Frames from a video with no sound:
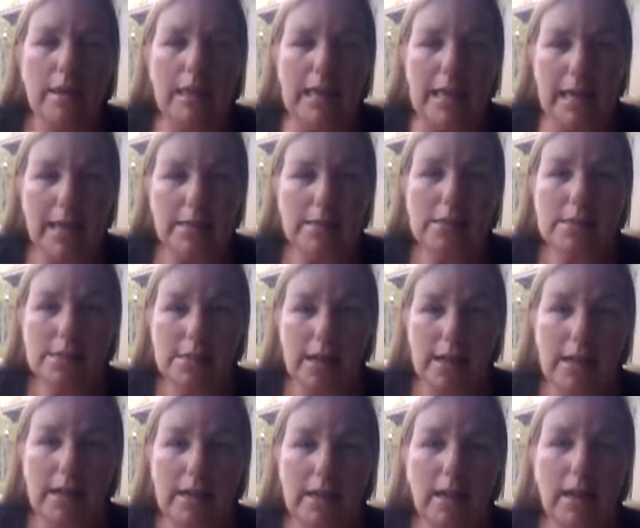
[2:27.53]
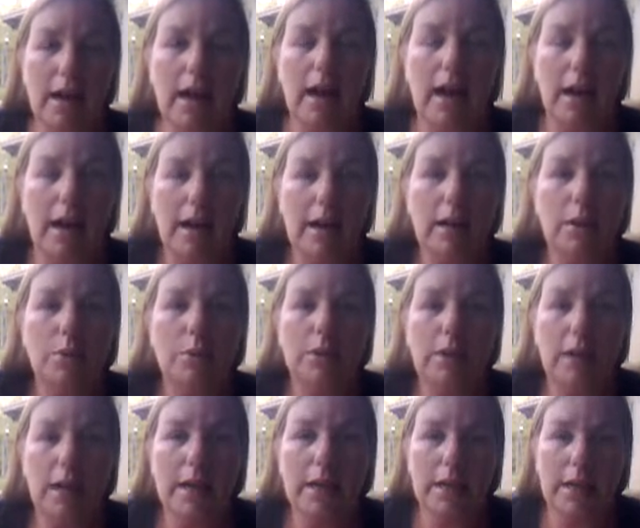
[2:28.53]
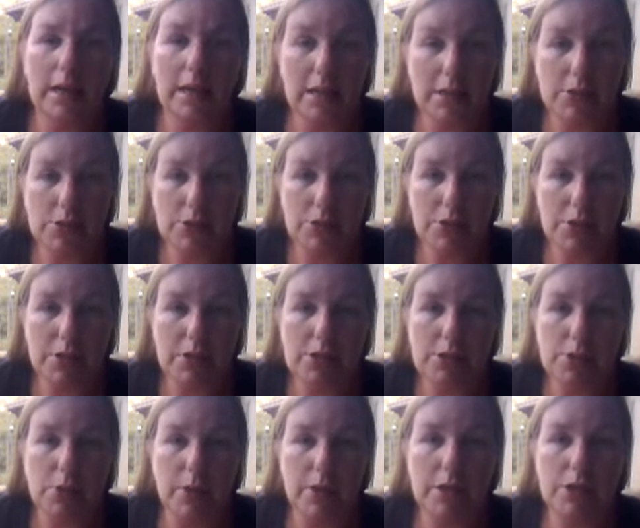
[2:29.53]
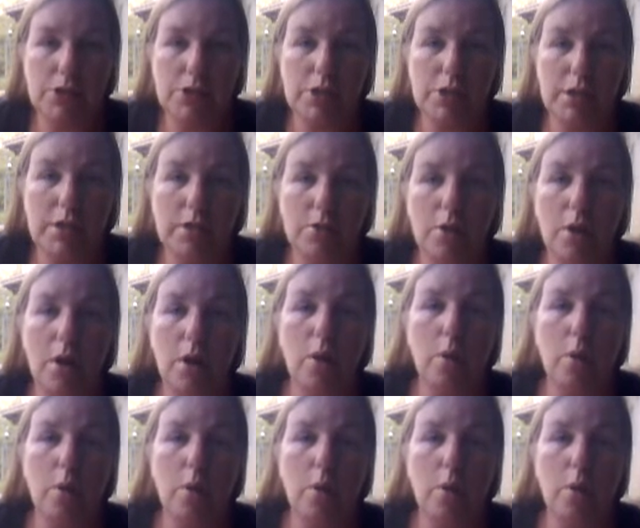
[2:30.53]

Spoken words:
Then say, I would like an answer to this question